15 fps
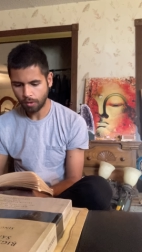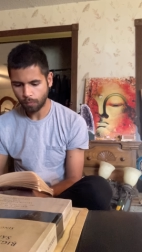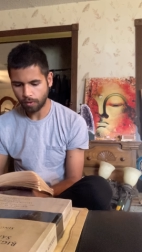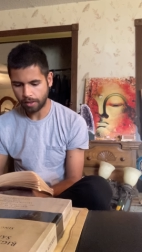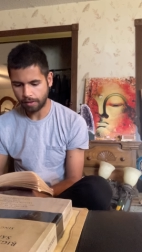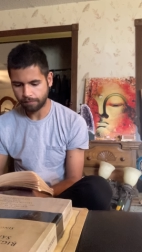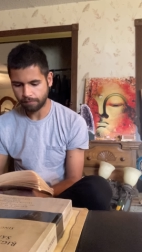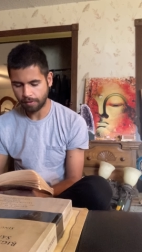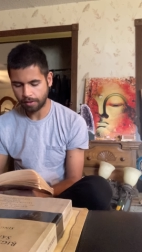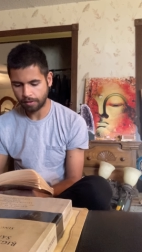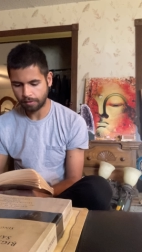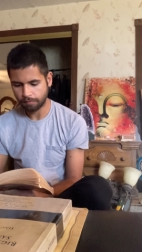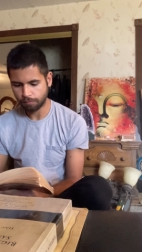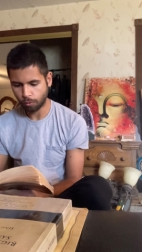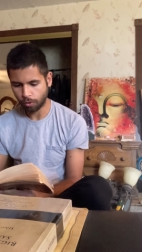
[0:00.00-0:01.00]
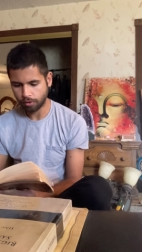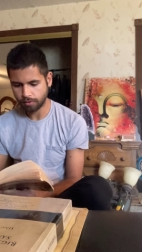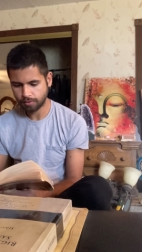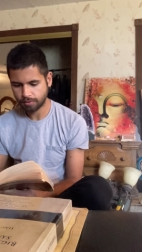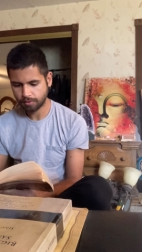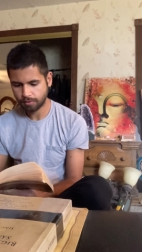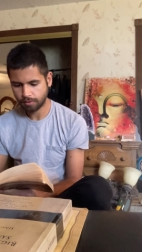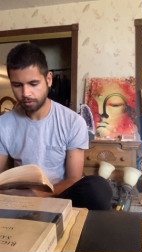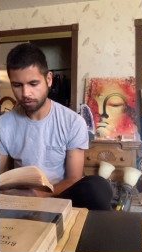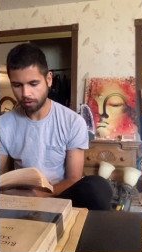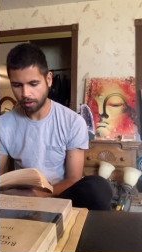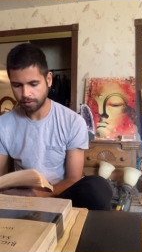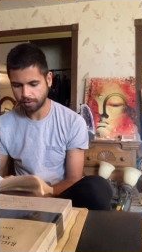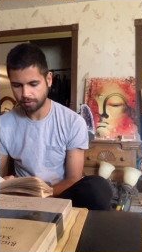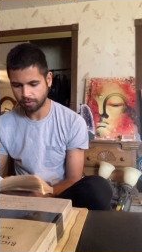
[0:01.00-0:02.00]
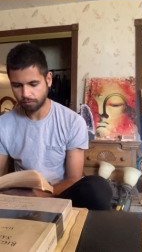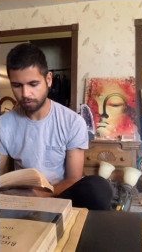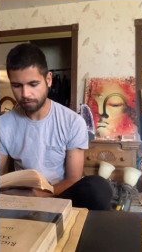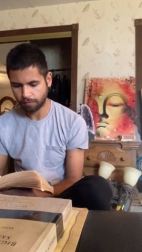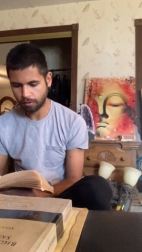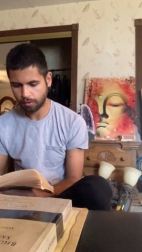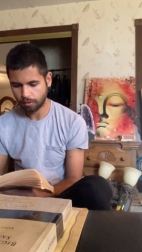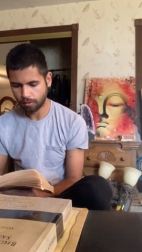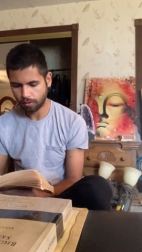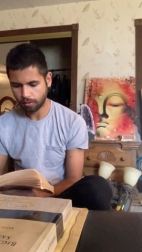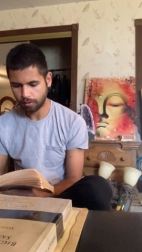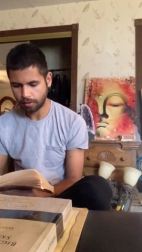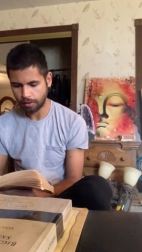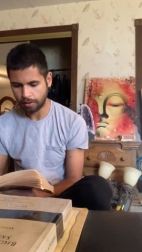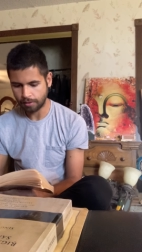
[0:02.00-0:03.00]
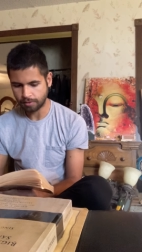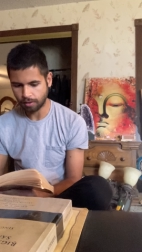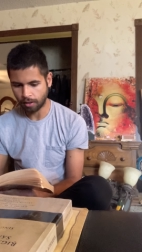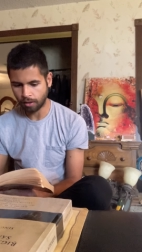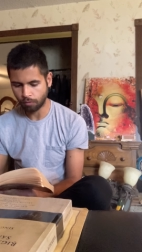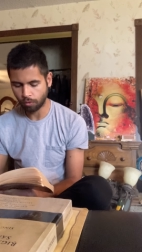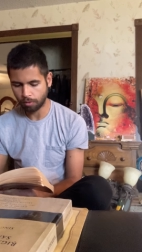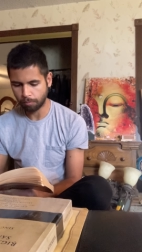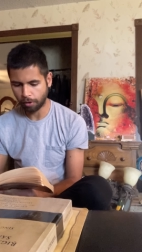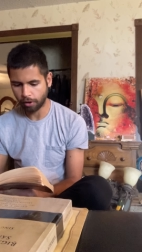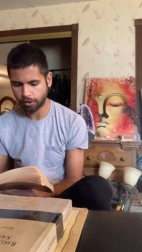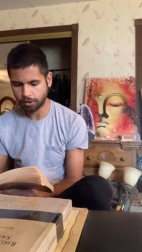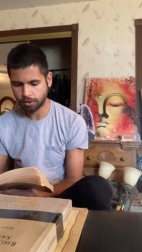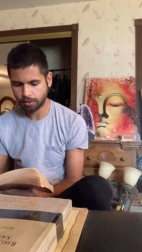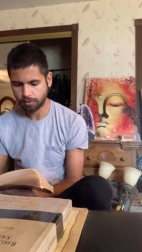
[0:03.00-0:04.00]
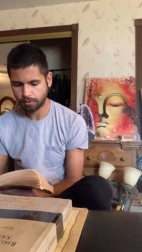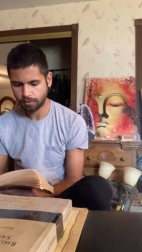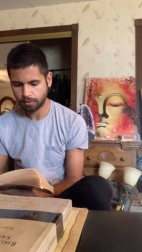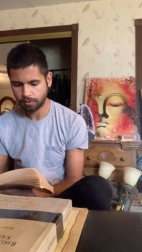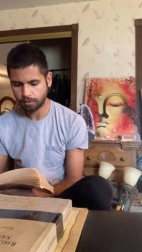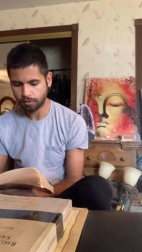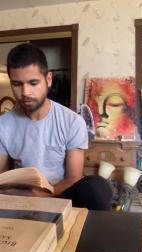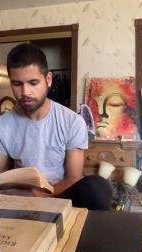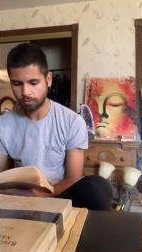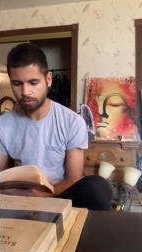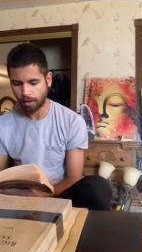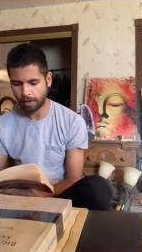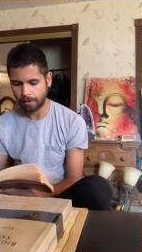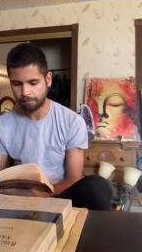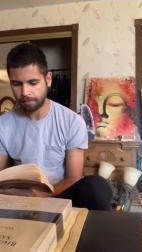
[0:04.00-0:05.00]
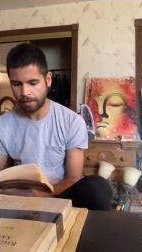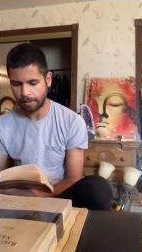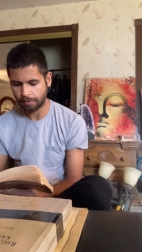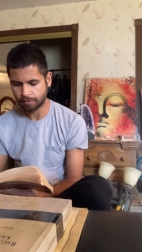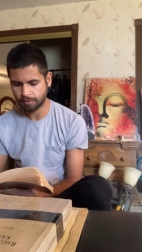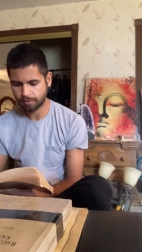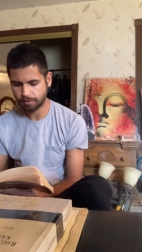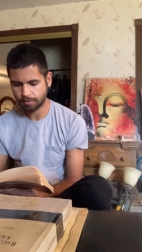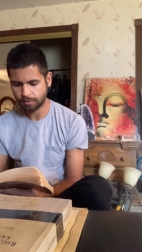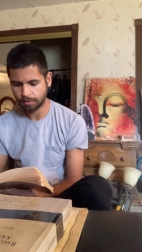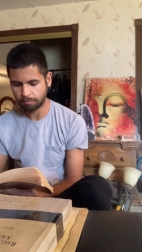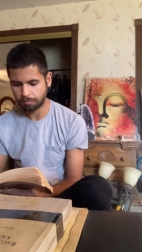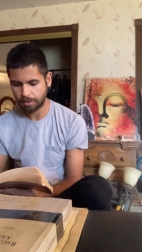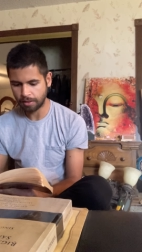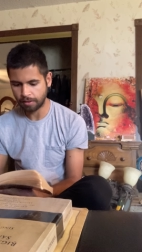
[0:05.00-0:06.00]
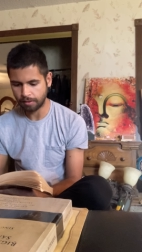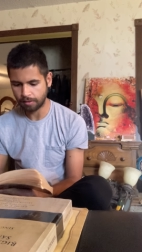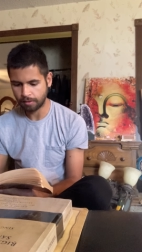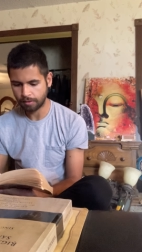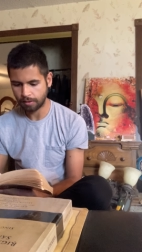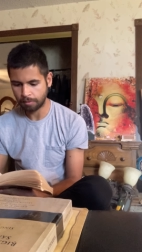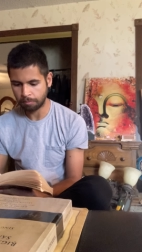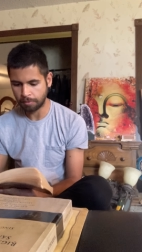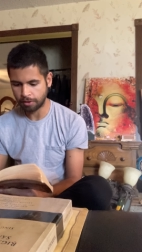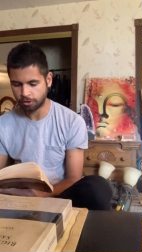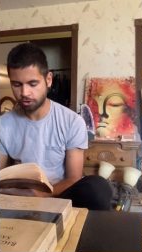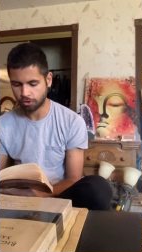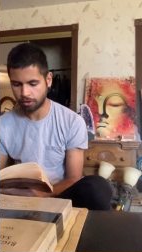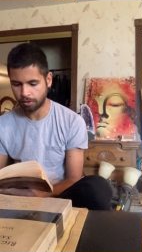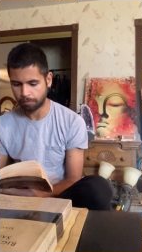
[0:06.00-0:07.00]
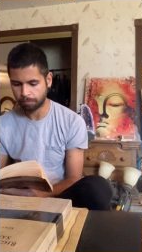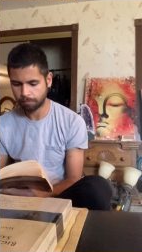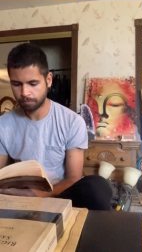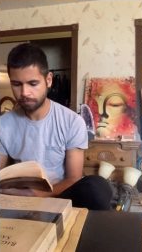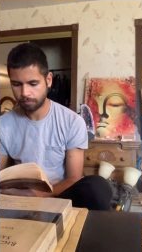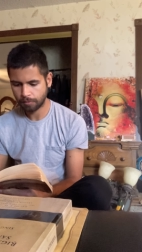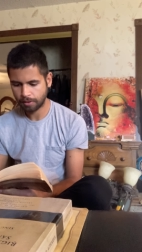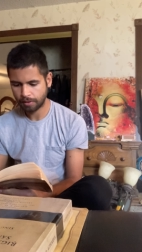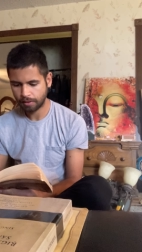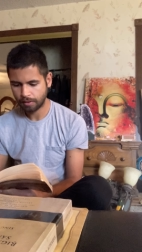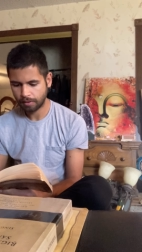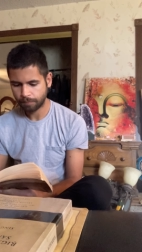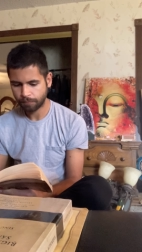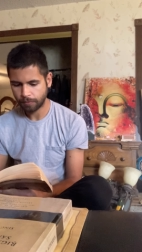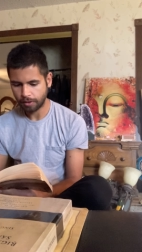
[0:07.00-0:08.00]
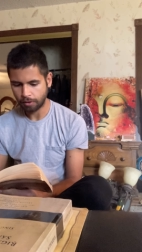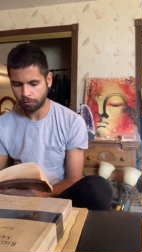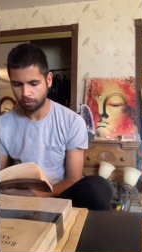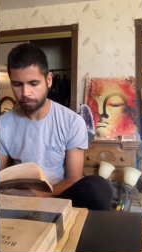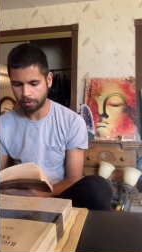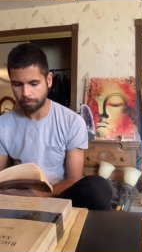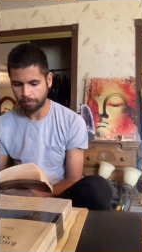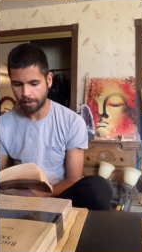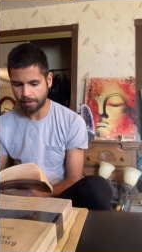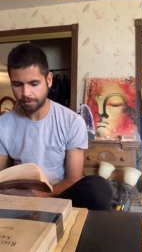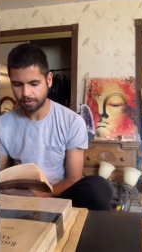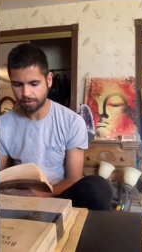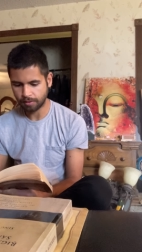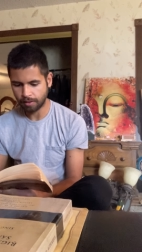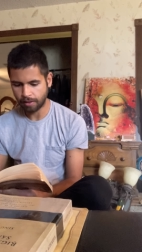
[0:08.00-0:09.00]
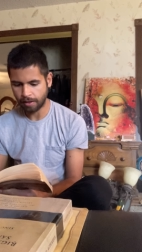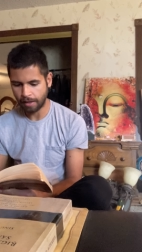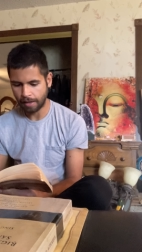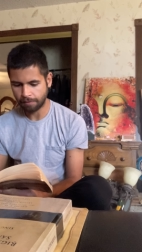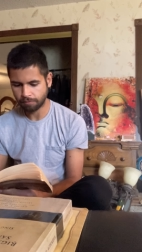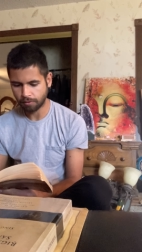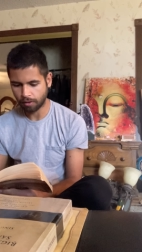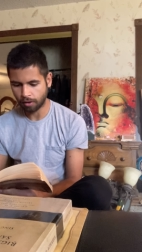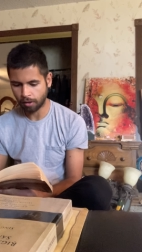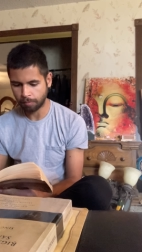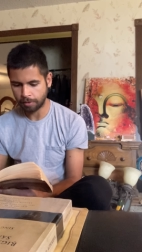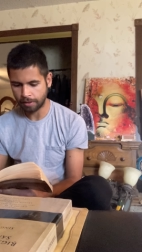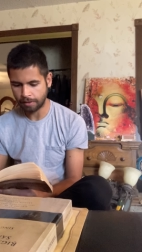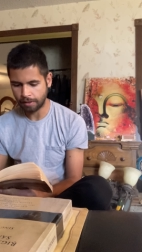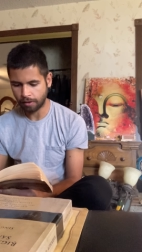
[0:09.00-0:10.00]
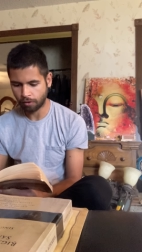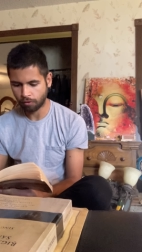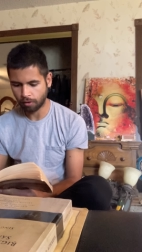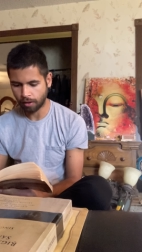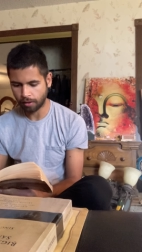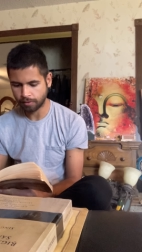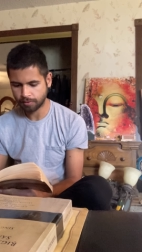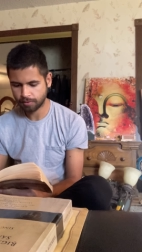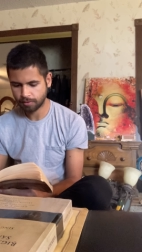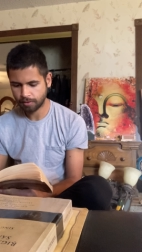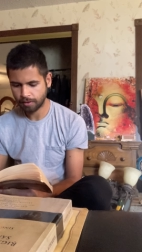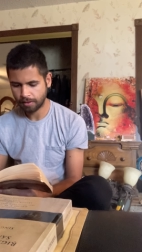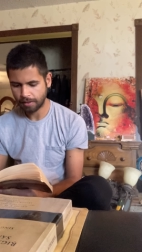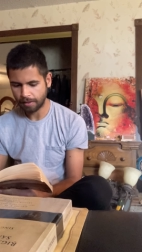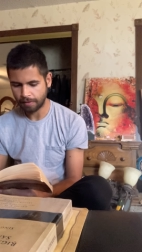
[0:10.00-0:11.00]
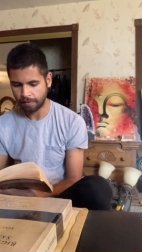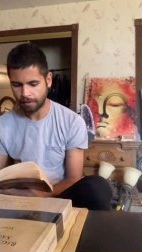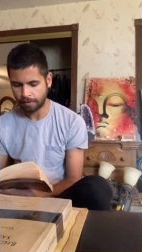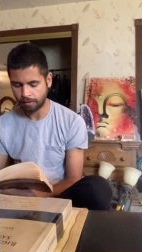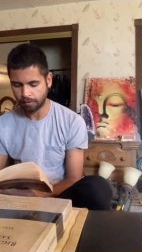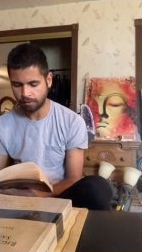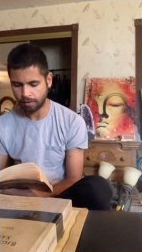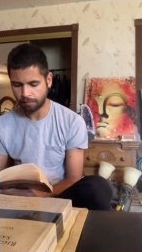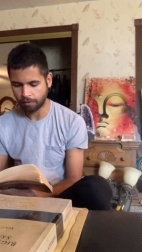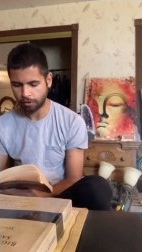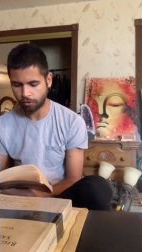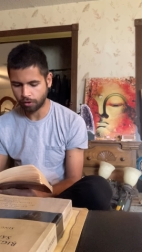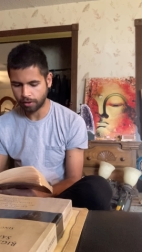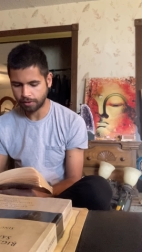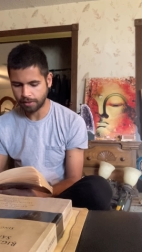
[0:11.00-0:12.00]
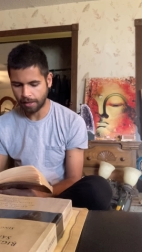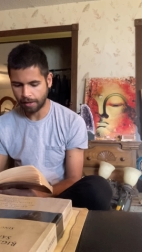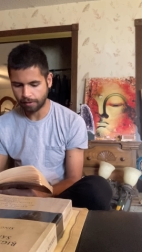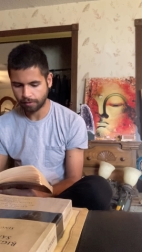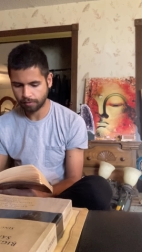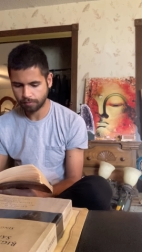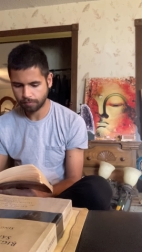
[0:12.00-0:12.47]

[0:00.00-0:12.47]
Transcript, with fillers: When invading force, crosses a river in its onward march, do not advance to meet it in midstream. It will be best to let half the army get across and then deliver your attack.